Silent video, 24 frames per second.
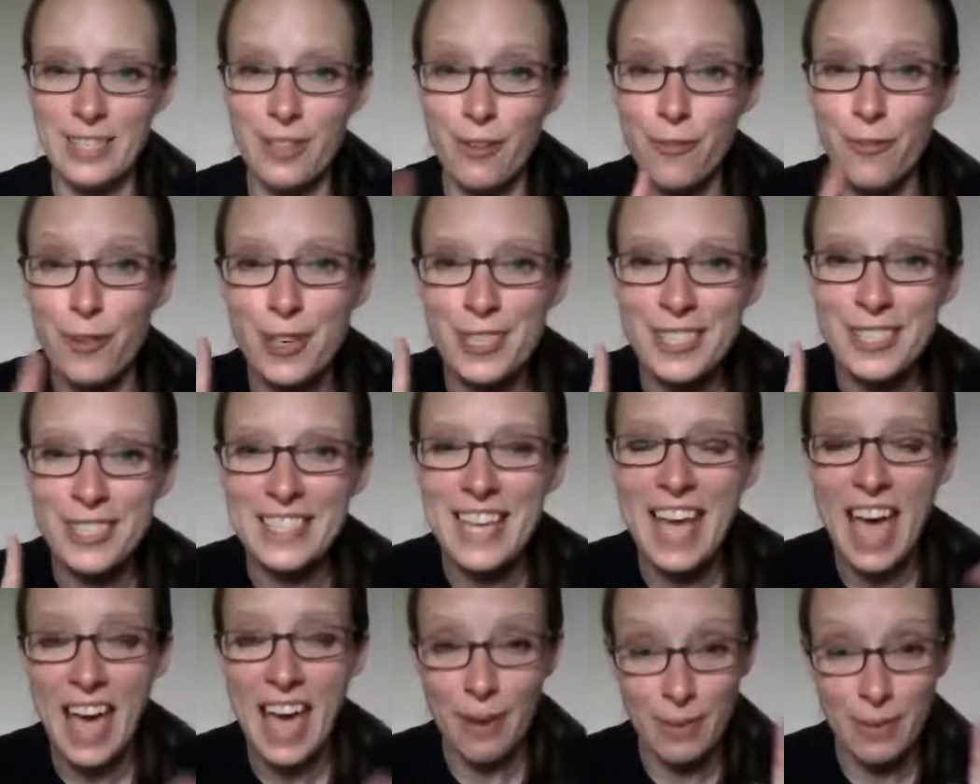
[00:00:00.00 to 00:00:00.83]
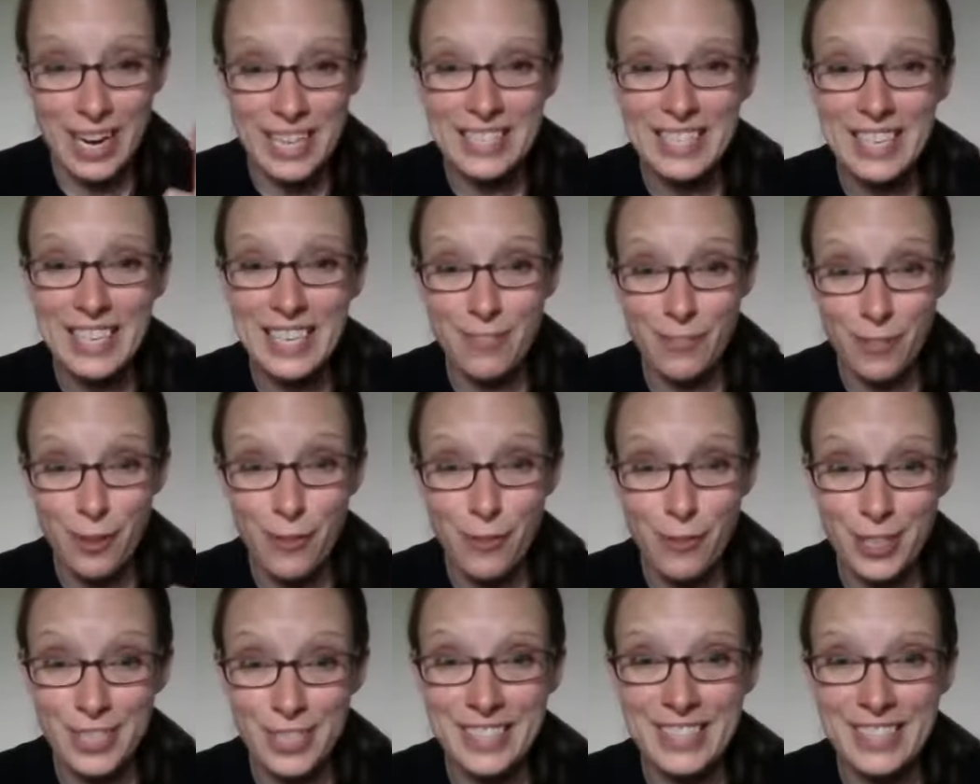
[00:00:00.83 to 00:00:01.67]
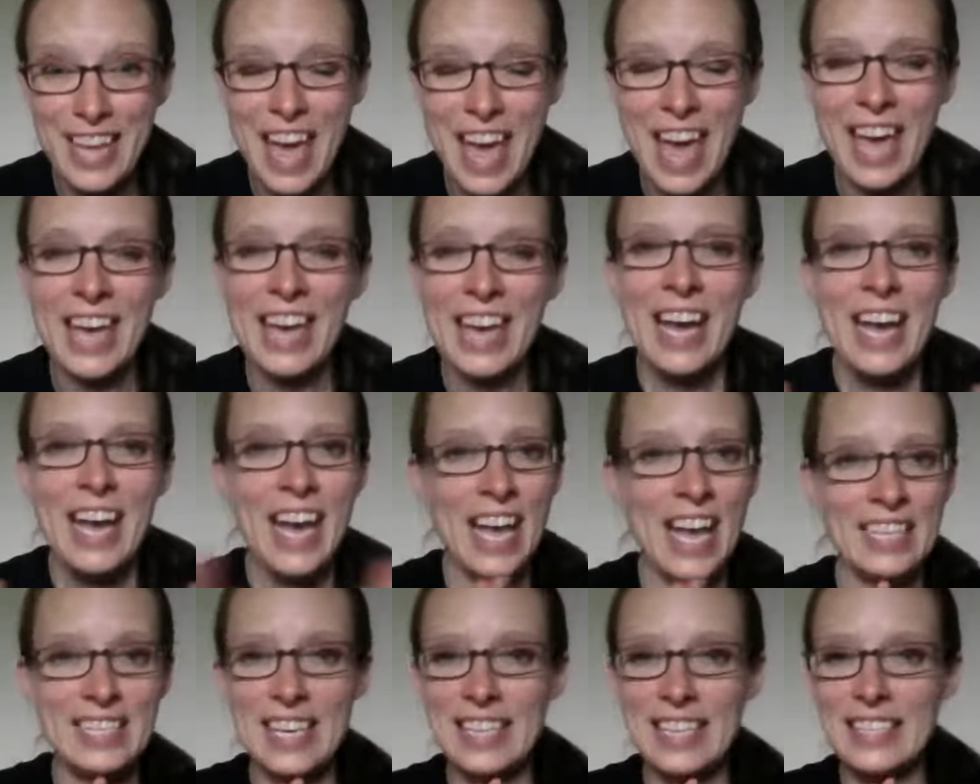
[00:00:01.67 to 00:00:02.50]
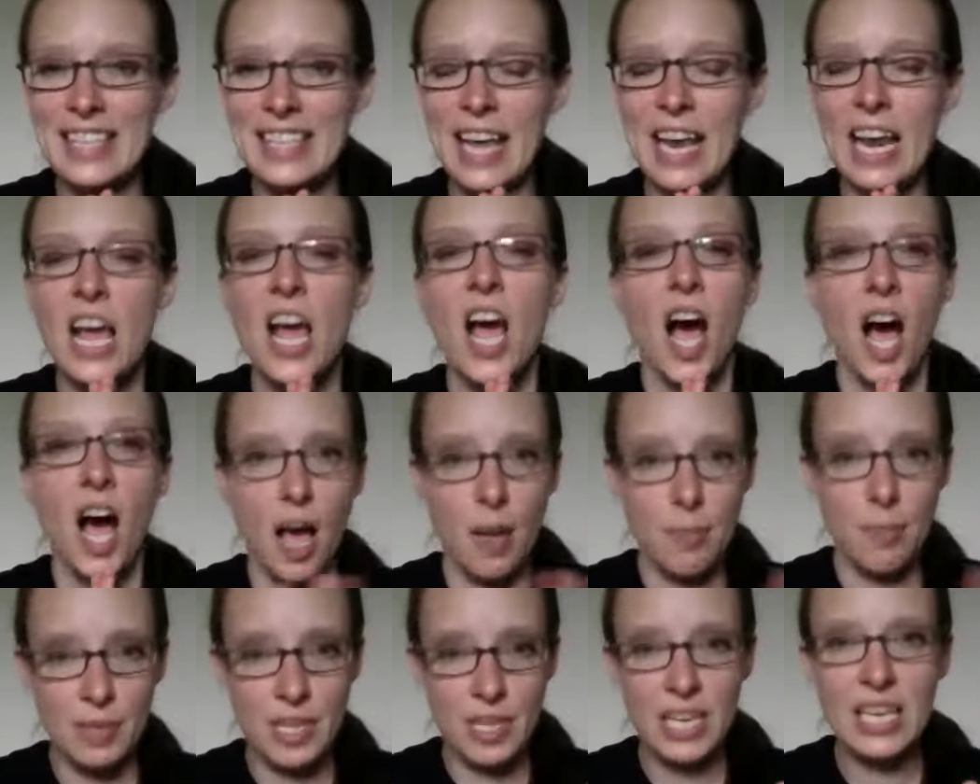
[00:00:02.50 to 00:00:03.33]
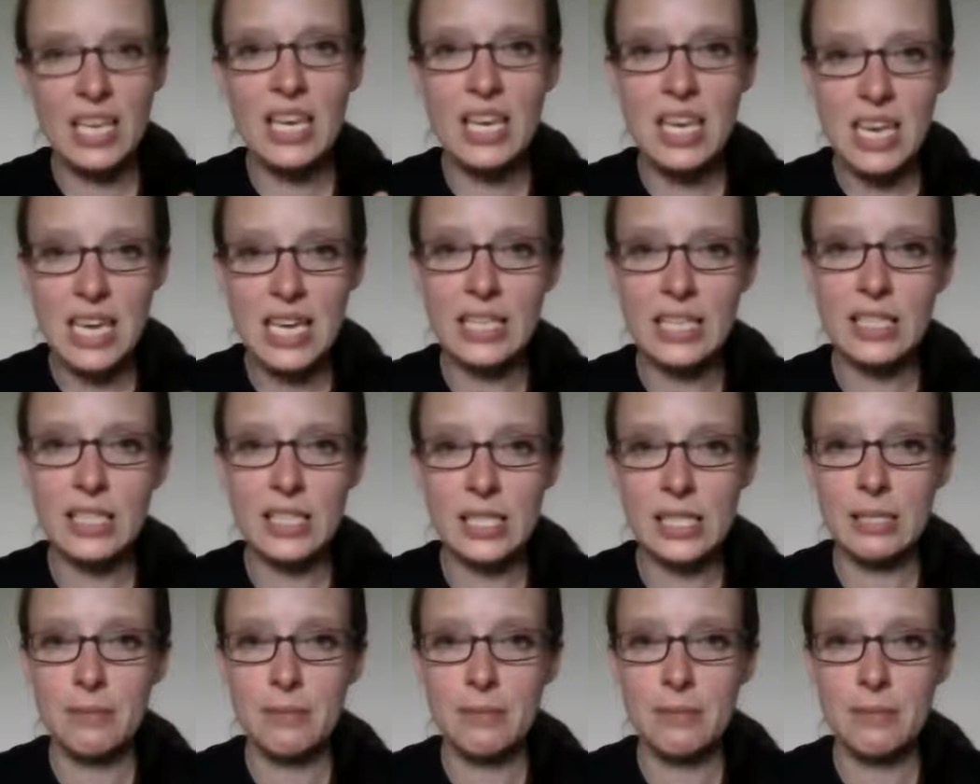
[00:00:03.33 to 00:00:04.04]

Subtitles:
So the first day, what I did the first day is I said, I'm going to eat